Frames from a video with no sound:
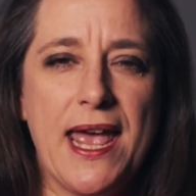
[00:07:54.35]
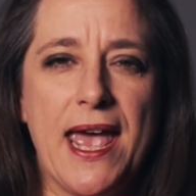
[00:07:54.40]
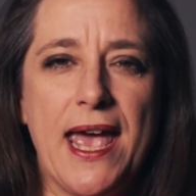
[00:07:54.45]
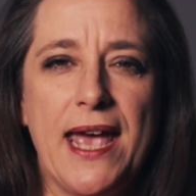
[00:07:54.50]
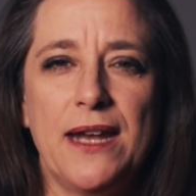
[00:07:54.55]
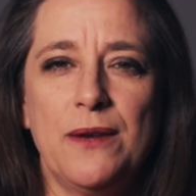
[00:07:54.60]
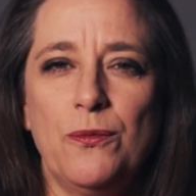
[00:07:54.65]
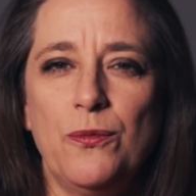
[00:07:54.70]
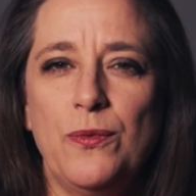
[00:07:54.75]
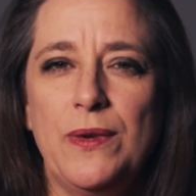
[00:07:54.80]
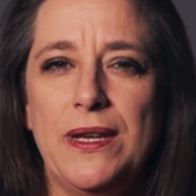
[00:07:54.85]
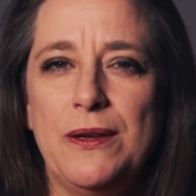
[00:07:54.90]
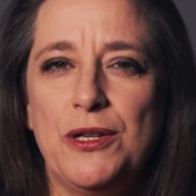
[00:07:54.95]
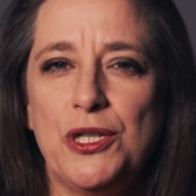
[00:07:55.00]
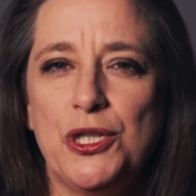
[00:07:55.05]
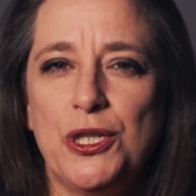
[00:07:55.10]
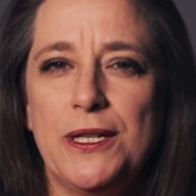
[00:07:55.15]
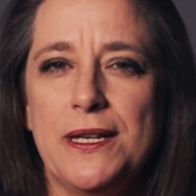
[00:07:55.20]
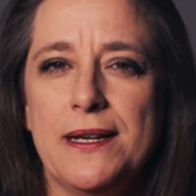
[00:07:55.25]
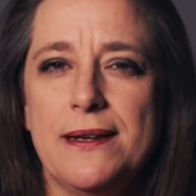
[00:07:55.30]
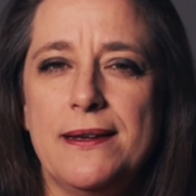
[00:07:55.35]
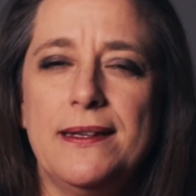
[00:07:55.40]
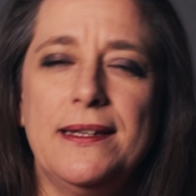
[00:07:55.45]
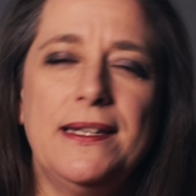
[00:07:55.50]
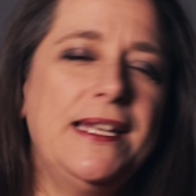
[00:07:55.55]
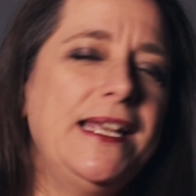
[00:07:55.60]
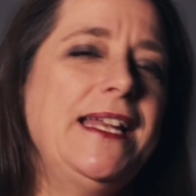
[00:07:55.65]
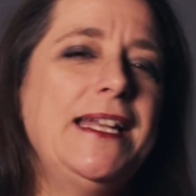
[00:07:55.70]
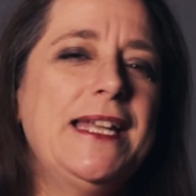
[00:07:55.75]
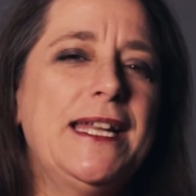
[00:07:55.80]
and we should
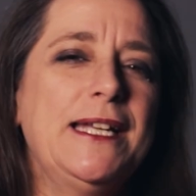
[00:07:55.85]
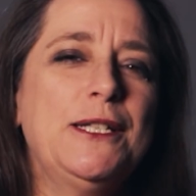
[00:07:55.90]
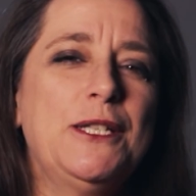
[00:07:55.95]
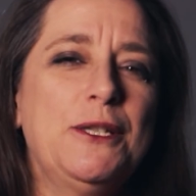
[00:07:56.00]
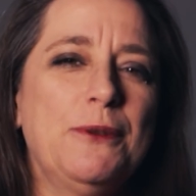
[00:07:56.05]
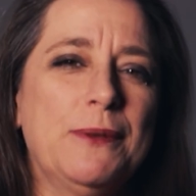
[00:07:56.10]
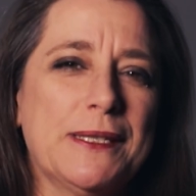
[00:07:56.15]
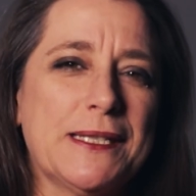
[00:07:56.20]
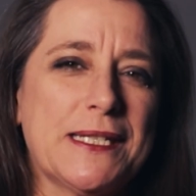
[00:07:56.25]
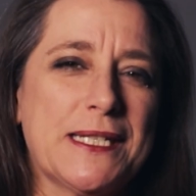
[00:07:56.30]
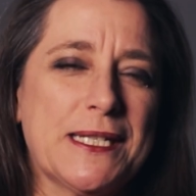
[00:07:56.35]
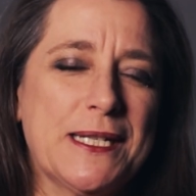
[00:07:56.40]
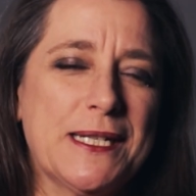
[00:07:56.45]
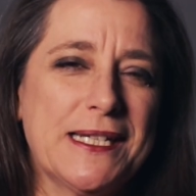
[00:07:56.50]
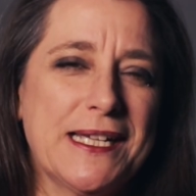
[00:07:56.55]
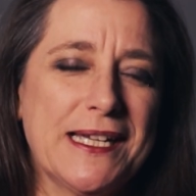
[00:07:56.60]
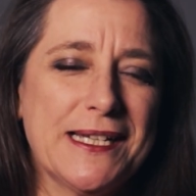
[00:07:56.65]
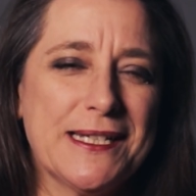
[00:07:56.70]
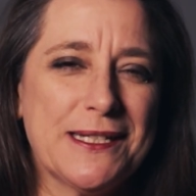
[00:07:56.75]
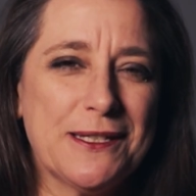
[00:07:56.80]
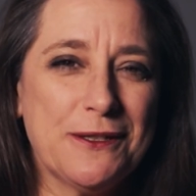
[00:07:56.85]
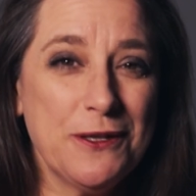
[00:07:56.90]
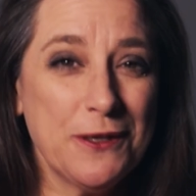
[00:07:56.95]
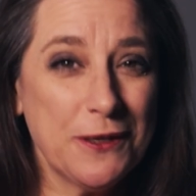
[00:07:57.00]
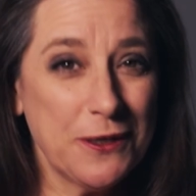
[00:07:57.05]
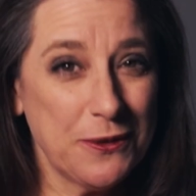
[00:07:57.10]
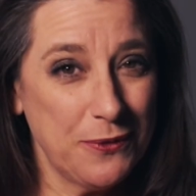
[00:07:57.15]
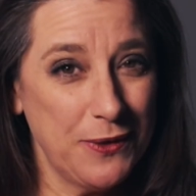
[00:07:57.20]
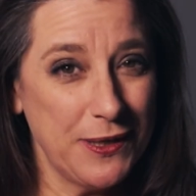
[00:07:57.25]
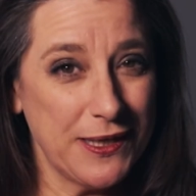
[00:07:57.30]
lean into it. Okay, so you've got
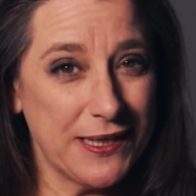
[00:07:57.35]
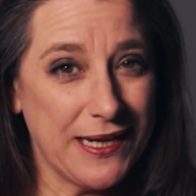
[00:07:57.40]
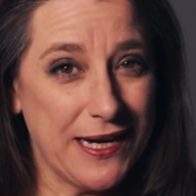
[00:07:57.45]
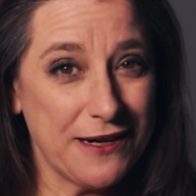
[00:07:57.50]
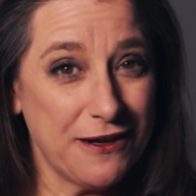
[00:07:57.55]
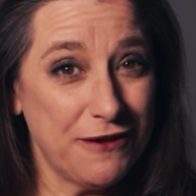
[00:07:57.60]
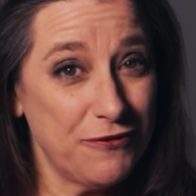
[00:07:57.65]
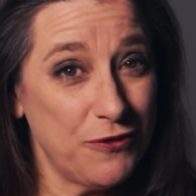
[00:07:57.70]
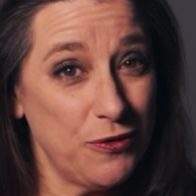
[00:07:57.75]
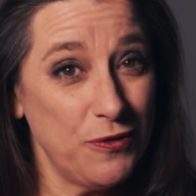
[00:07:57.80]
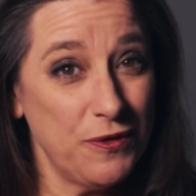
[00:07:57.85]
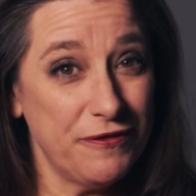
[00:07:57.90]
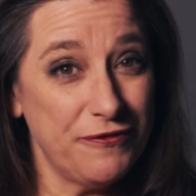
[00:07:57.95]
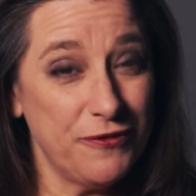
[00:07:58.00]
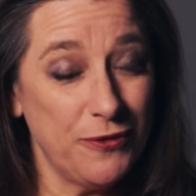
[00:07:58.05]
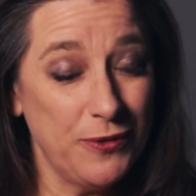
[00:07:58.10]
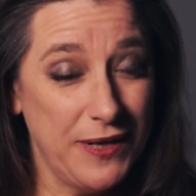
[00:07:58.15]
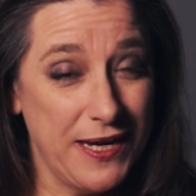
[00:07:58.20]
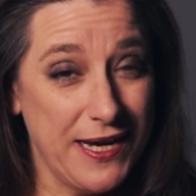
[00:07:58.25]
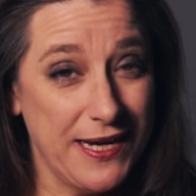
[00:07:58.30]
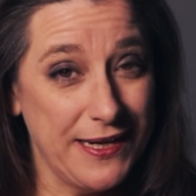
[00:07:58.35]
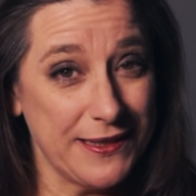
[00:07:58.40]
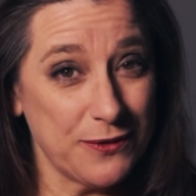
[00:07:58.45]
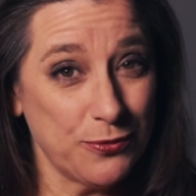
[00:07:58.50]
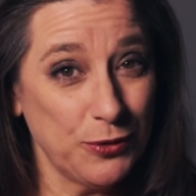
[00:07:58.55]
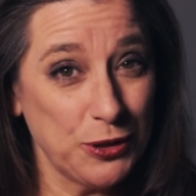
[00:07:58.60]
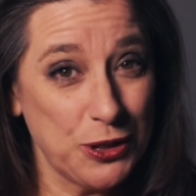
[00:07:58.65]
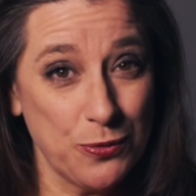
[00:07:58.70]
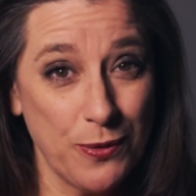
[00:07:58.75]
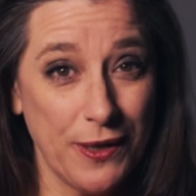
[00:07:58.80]
to work out, of all the four lines,
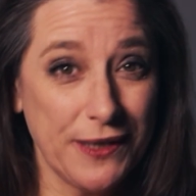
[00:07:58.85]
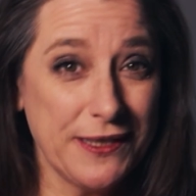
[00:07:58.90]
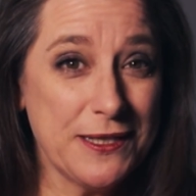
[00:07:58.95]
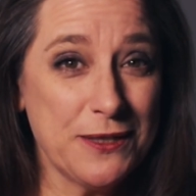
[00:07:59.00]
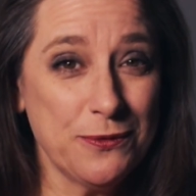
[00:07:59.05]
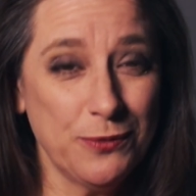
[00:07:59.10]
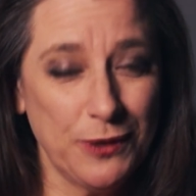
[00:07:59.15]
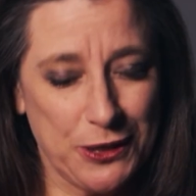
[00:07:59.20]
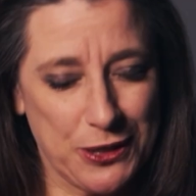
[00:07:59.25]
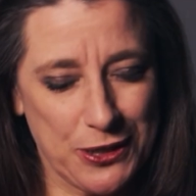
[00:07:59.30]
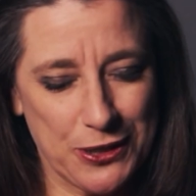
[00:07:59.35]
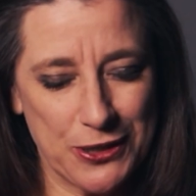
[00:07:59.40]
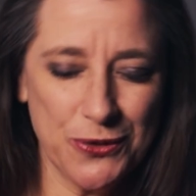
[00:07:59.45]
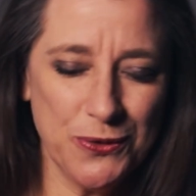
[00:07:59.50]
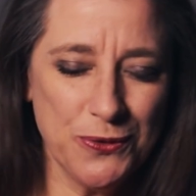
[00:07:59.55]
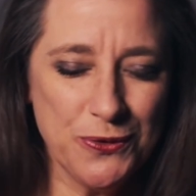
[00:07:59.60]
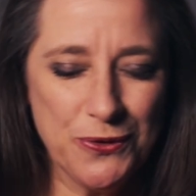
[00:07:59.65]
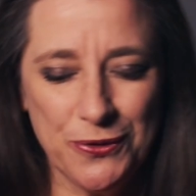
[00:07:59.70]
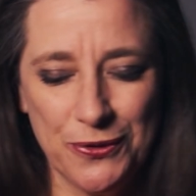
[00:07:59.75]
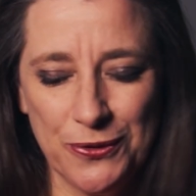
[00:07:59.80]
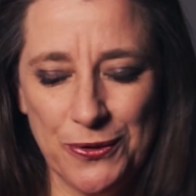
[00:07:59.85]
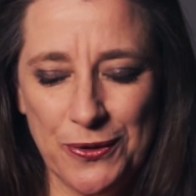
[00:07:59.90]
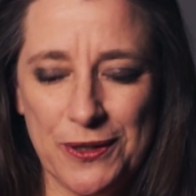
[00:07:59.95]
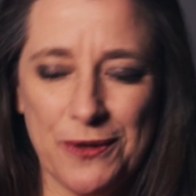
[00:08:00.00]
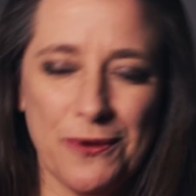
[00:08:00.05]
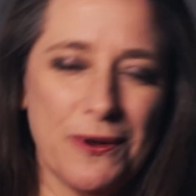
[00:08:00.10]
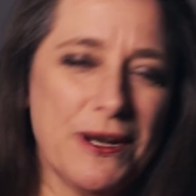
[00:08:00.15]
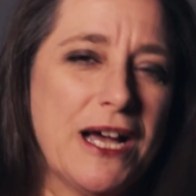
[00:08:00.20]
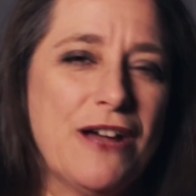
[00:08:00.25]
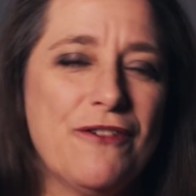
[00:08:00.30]
which one is which. Sort through in
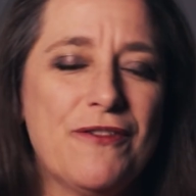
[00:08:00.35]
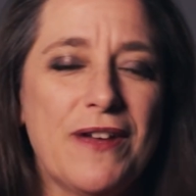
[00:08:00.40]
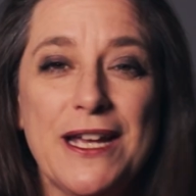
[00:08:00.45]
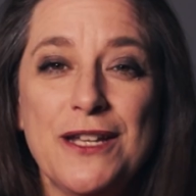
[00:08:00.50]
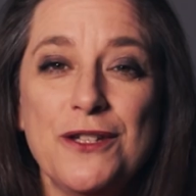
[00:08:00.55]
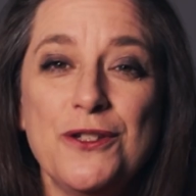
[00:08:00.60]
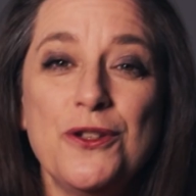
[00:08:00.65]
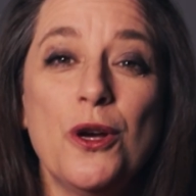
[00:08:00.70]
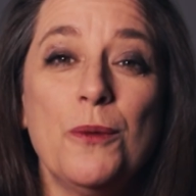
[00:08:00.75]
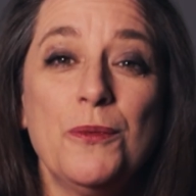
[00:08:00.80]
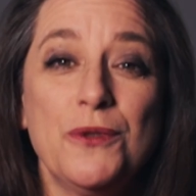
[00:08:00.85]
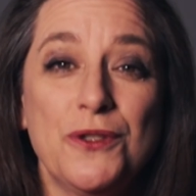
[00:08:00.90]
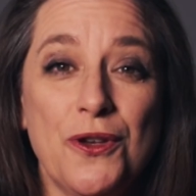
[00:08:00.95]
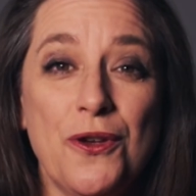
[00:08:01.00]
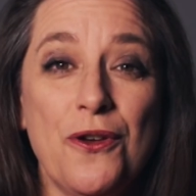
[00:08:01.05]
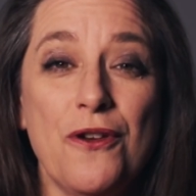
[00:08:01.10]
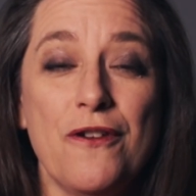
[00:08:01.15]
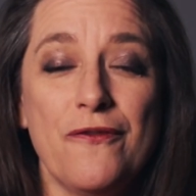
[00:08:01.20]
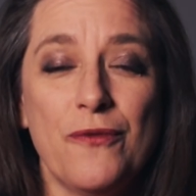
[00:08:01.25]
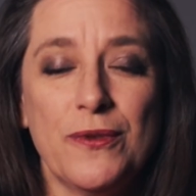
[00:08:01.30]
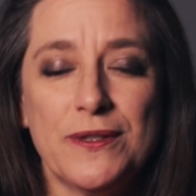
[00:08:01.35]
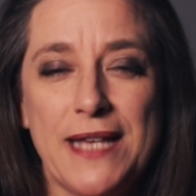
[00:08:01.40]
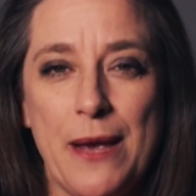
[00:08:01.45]
your life as you observe what's